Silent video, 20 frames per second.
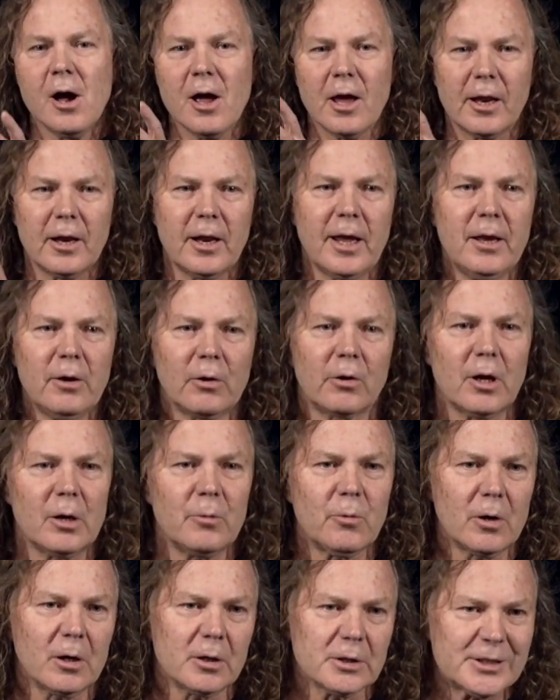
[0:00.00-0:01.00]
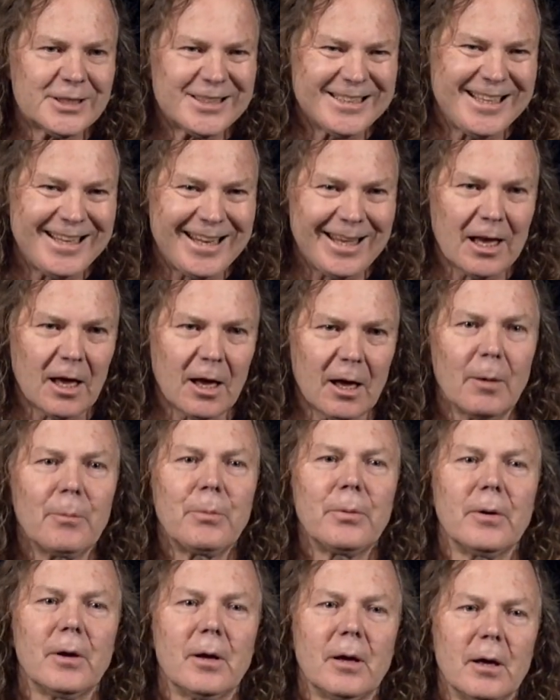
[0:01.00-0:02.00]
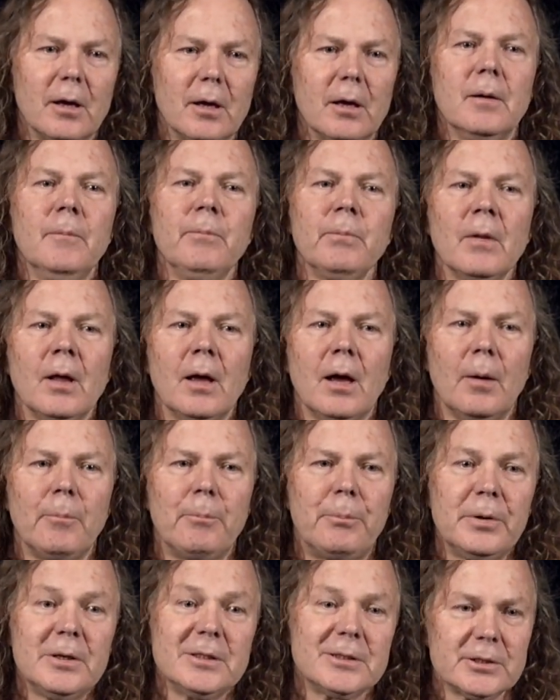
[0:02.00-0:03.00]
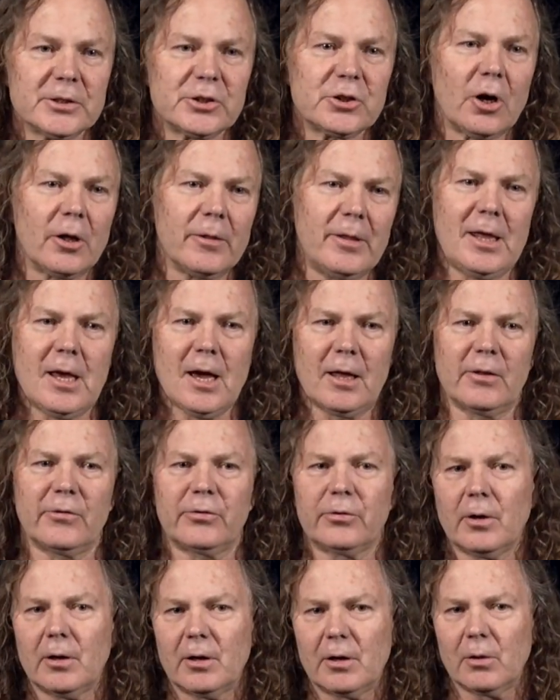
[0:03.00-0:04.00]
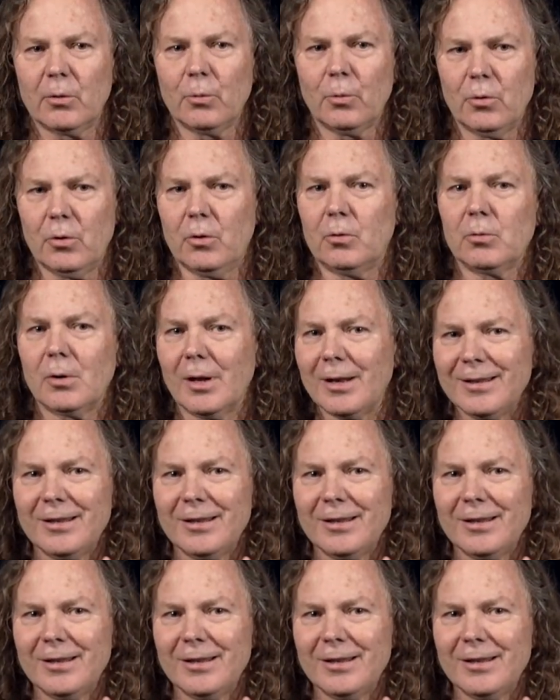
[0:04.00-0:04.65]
and here I was setting up a business on the other side of the world,